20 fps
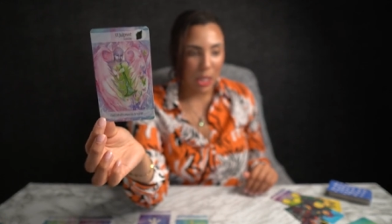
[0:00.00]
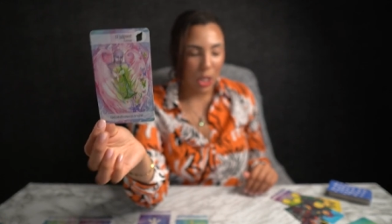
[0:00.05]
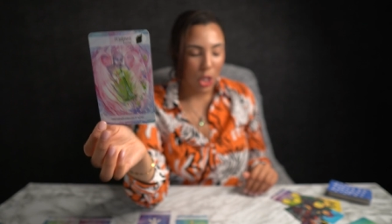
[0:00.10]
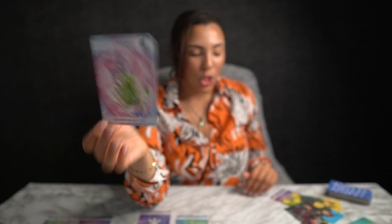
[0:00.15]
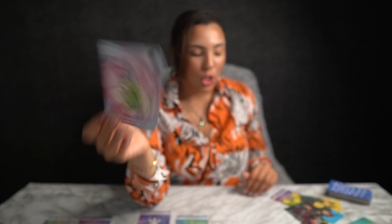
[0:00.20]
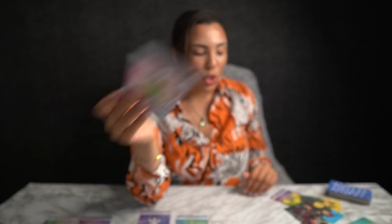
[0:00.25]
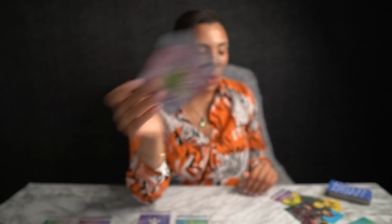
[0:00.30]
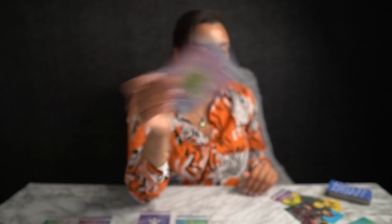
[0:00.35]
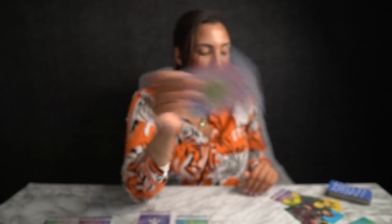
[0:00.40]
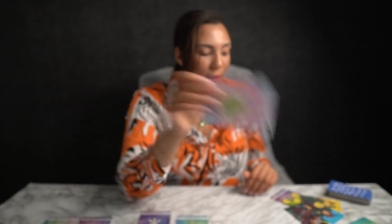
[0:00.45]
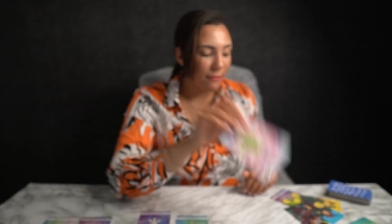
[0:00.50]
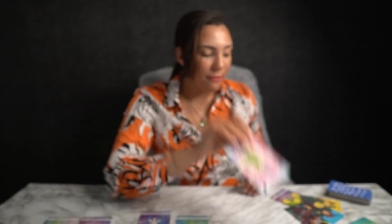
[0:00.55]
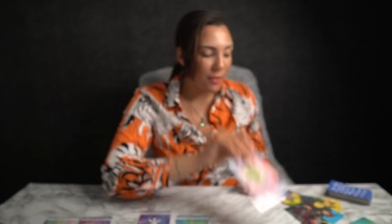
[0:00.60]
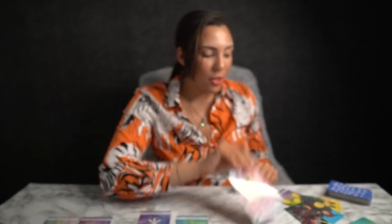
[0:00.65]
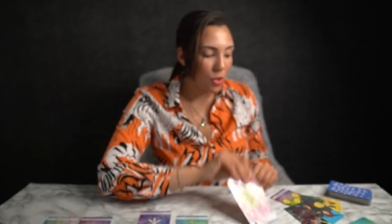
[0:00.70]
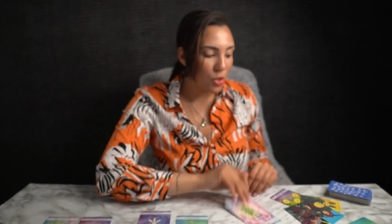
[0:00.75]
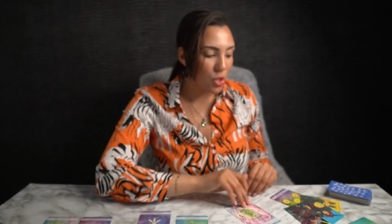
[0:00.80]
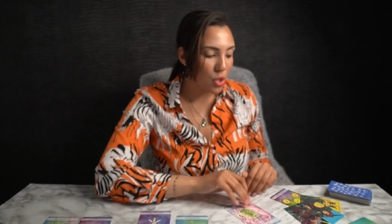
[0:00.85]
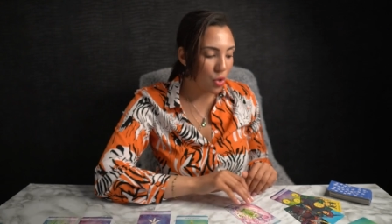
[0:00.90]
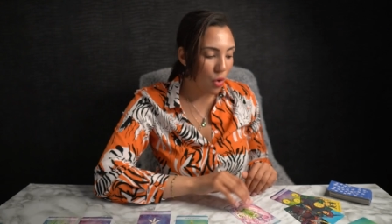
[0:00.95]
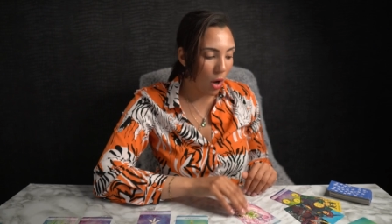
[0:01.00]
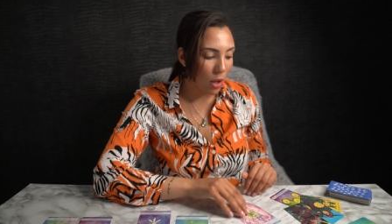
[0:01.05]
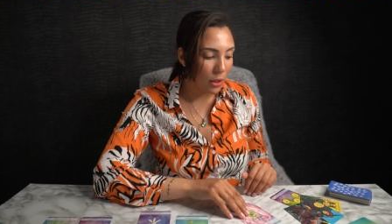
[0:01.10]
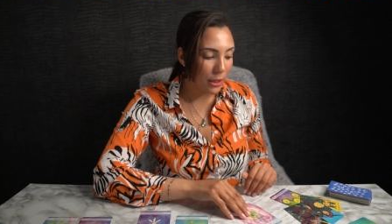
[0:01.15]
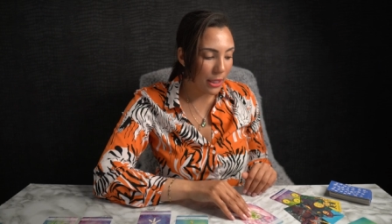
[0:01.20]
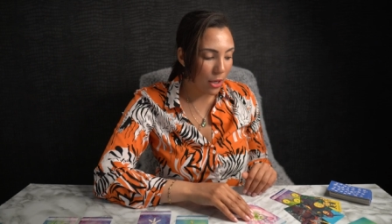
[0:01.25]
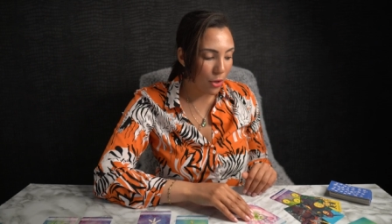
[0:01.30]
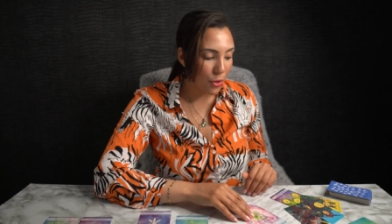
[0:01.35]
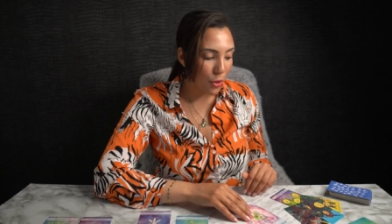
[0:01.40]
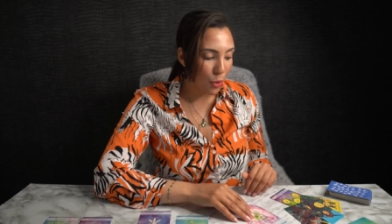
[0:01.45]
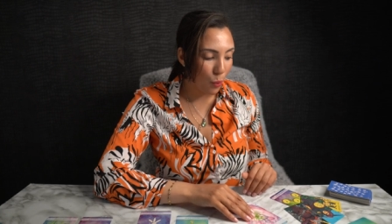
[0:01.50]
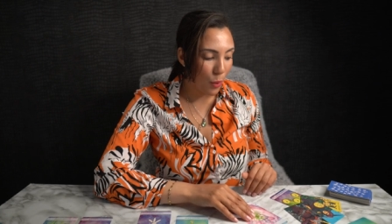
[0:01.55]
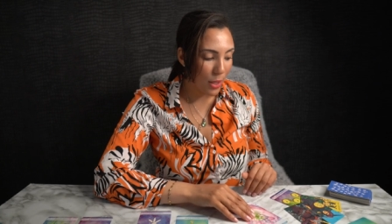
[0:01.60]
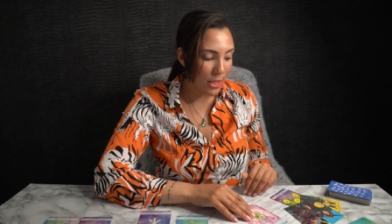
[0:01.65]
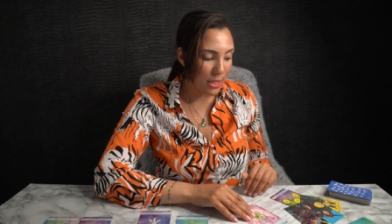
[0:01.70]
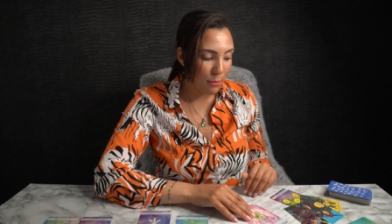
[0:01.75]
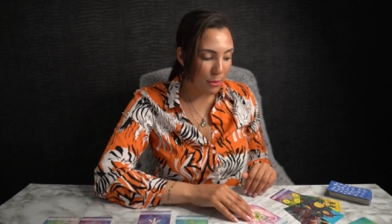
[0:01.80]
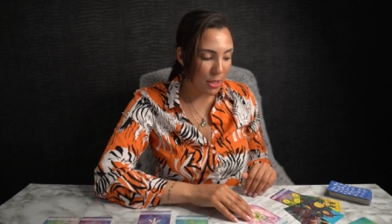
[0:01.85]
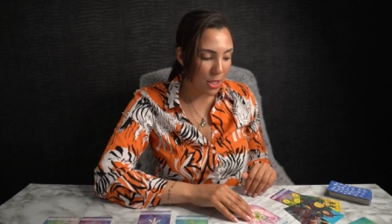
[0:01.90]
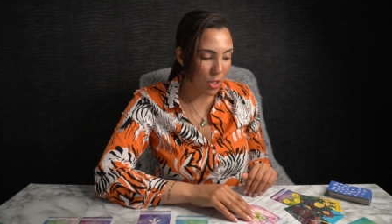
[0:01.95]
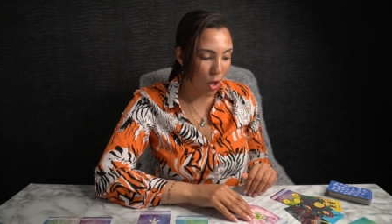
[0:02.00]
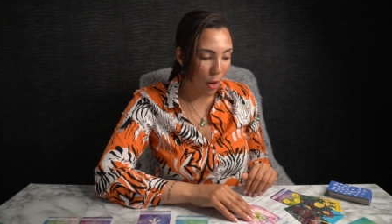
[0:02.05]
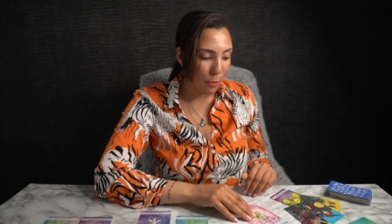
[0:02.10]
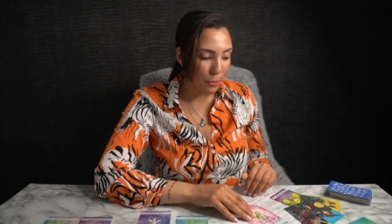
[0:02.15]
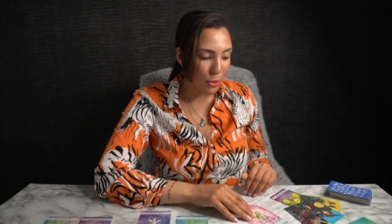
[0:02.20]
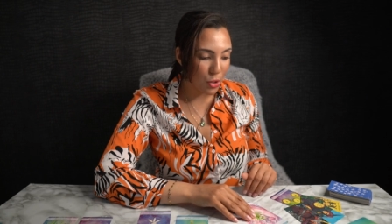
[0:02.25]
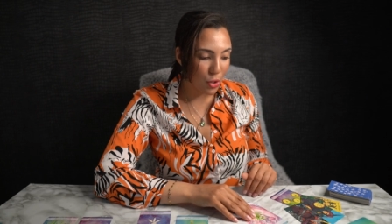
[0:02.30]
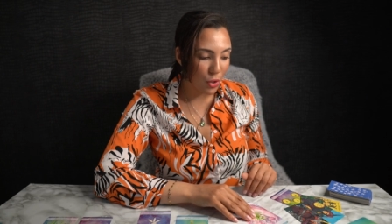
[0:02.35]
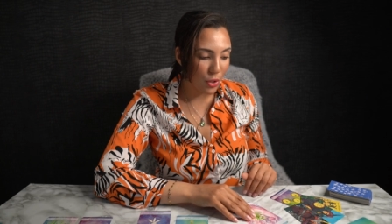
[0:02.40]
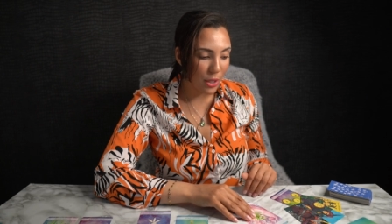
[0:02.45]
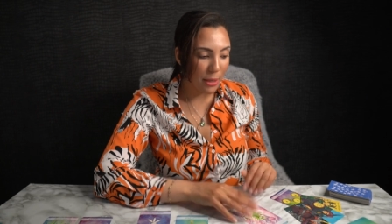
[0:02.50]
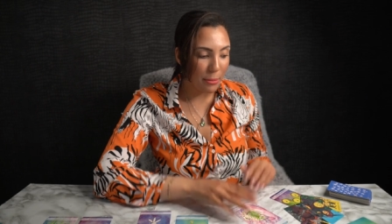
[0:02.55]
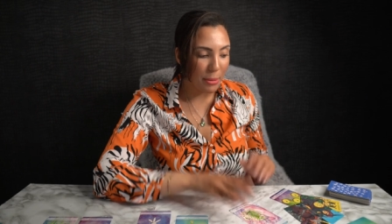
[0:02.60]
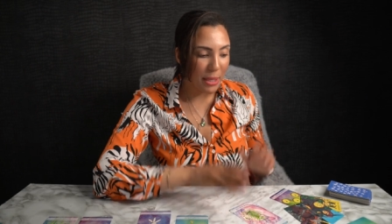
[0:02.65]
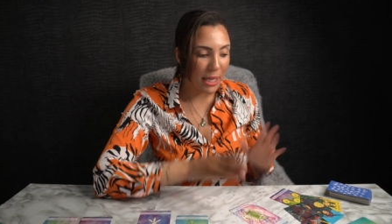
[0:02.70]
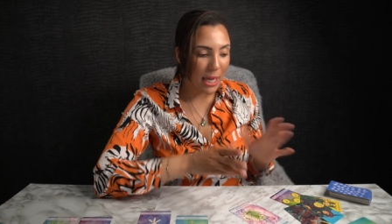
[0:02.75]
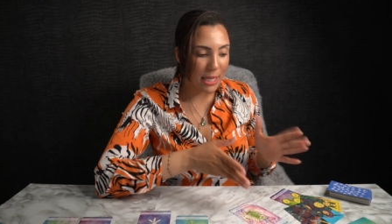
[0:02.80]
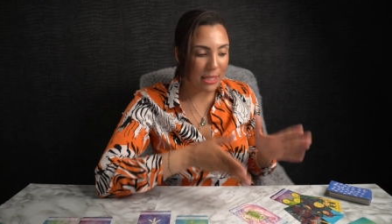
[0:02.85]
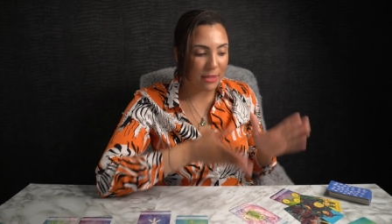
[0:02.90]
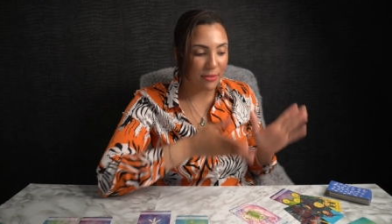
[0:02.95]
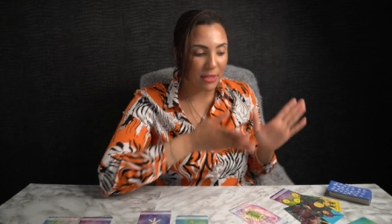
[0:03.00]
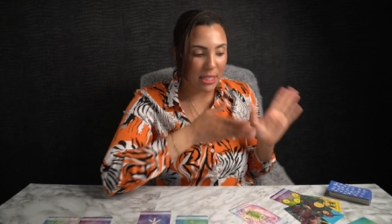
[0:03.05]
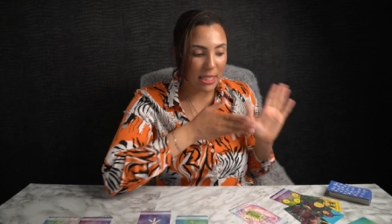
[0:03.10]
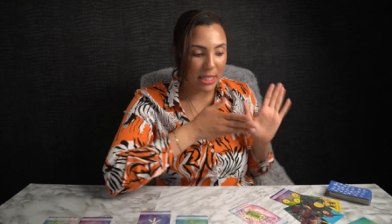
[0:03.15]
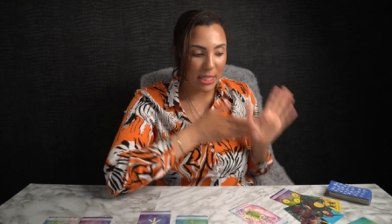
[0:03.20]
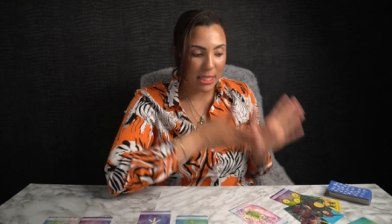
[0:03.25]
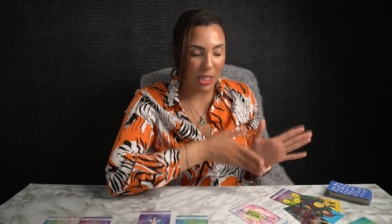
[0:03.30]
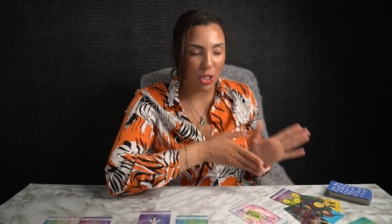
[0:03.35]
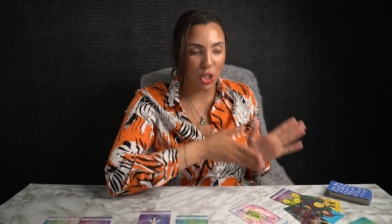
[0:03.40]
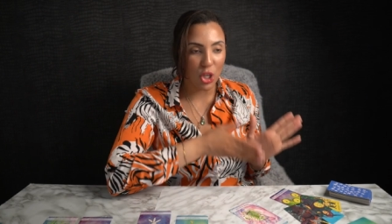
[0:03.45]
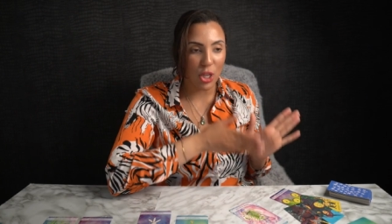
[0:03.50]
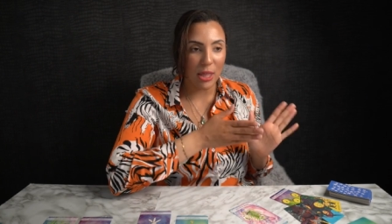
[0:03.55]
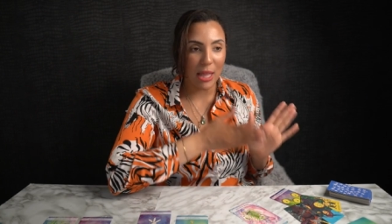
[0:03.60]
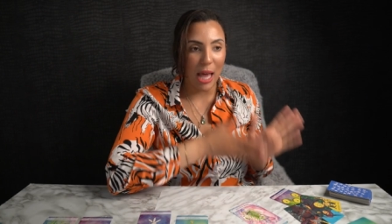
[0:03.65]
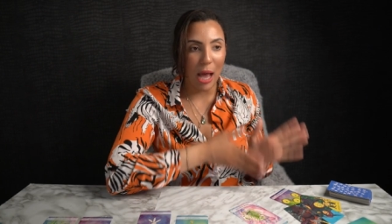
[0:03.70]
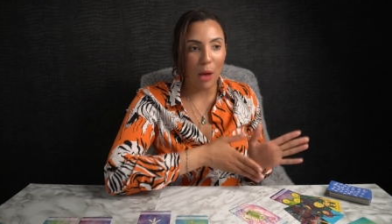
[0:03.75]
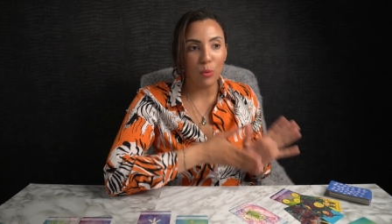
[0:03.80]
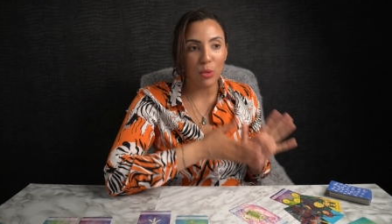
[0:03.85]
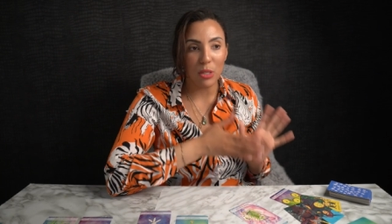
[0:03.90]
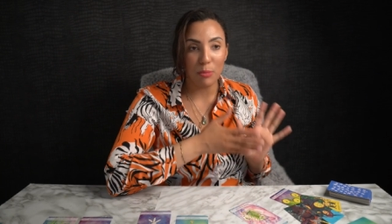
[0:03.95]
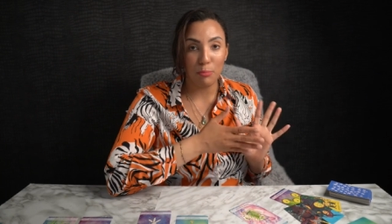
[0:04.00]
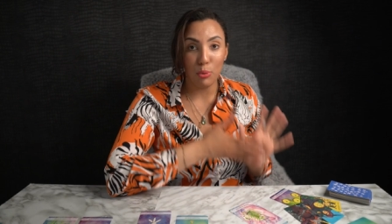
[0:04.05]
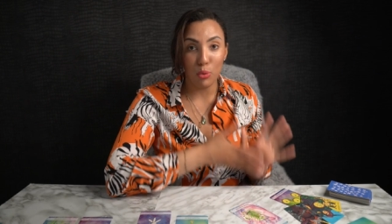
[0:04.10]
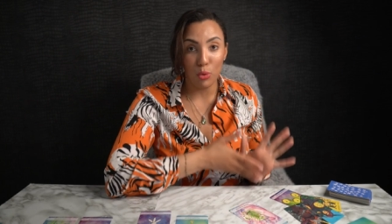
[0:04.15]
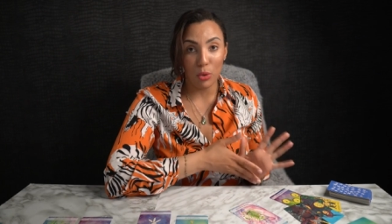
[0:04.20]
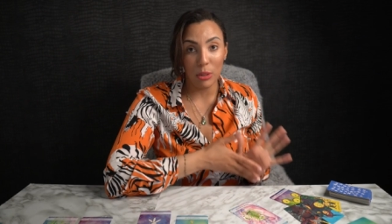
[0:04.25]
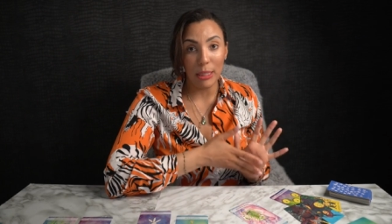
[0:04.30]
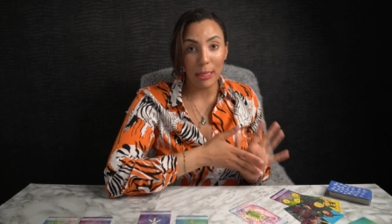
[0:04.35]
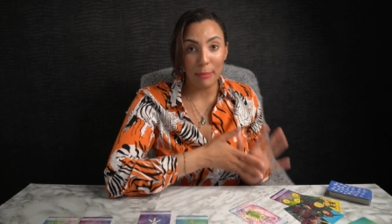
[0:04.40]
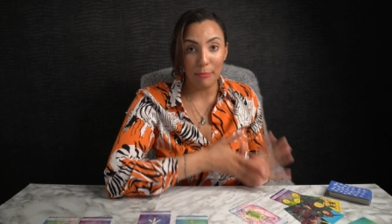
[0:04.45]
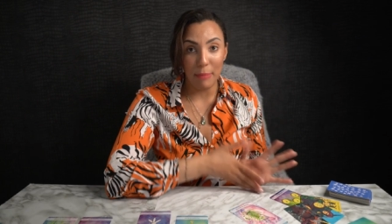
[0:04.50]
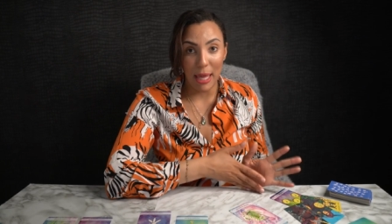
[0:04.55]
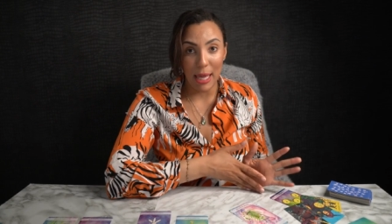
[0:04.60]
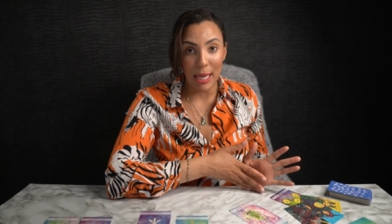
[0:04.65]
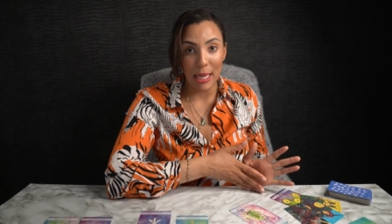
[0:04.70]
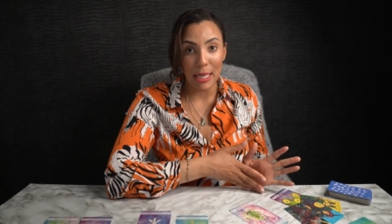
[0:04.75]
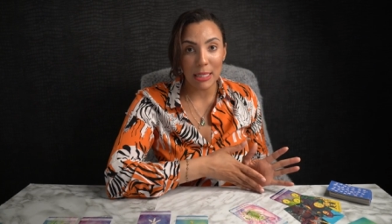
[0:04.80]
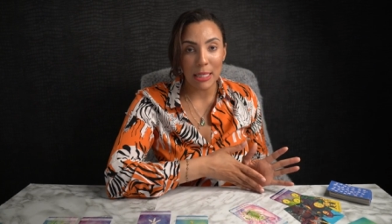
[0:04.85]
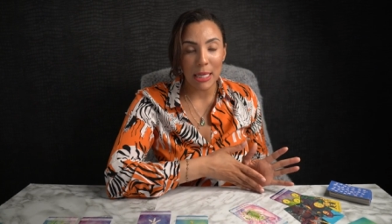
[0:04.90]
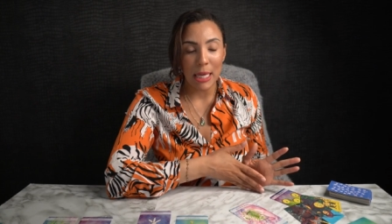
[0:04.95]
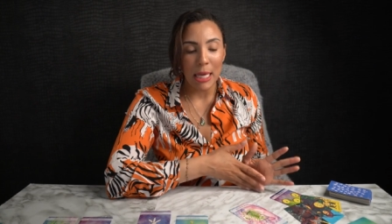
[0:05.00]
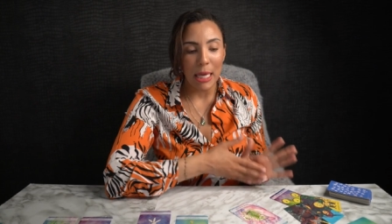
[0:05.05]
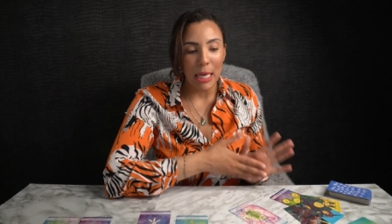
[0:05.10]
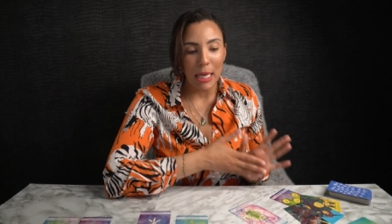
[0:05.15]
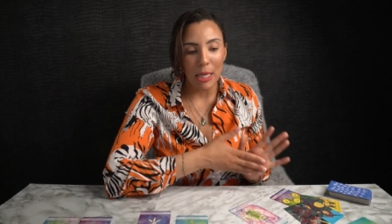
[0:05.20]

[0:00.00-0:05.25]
So I feel strongly here there was a missed opportunity because of a decision that was poorly made